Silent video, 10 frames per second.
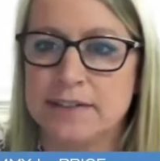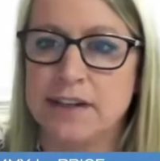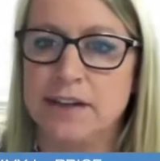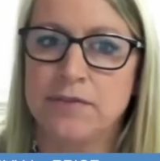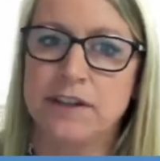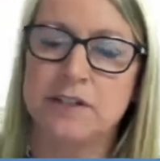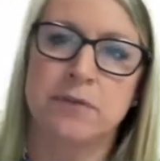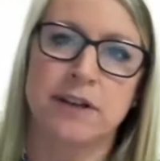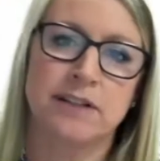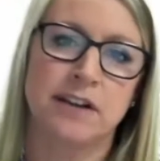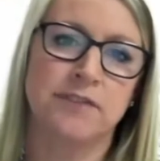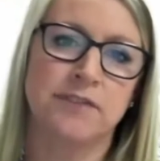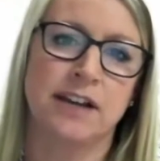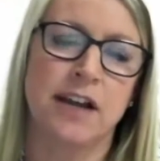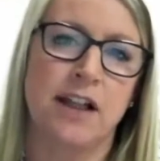Senior Vice President of
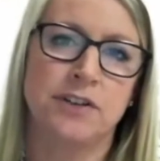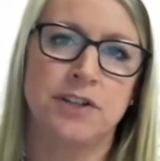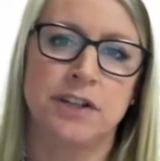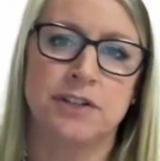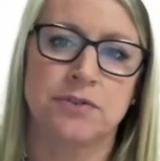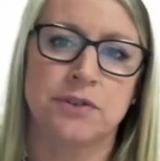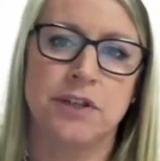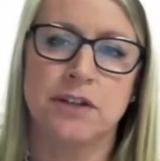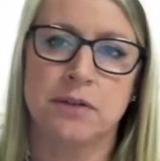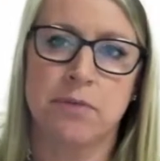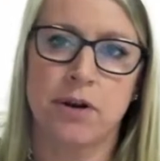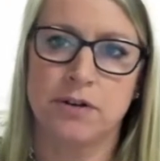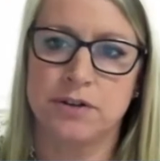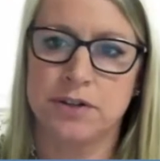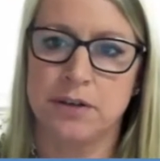Technology and Strategic
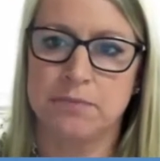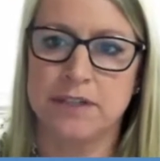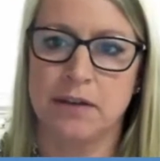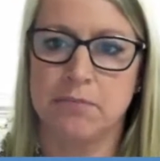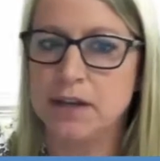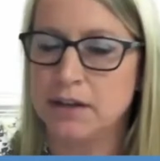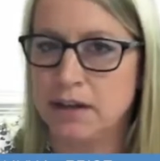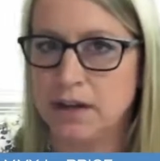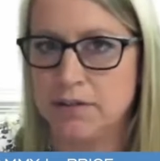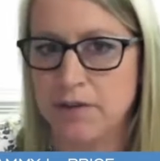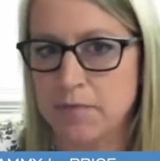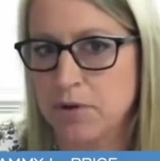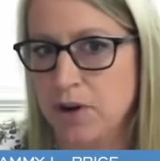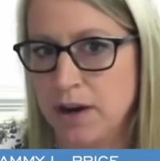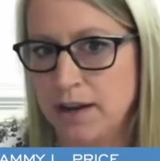Partnerships at MidAtlantic Farm
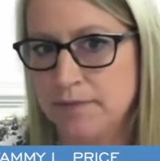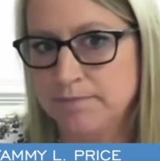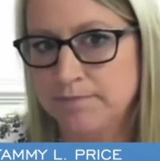Credit.